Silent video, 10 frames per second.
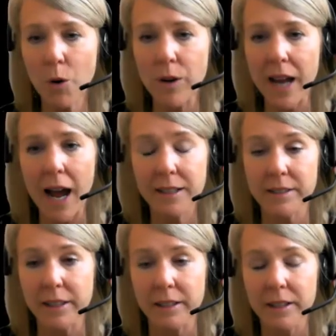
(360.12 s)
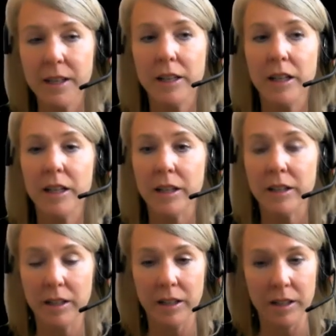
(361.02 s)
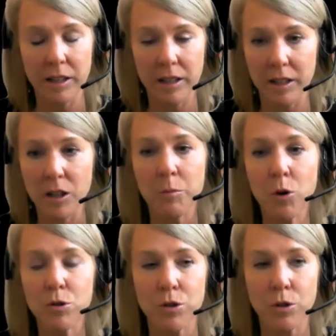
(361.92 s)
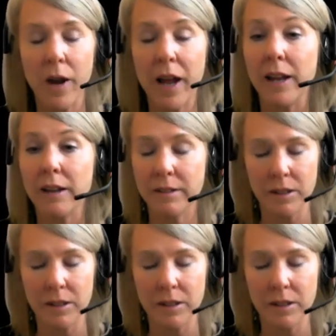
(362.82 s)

reacting in an emotional way,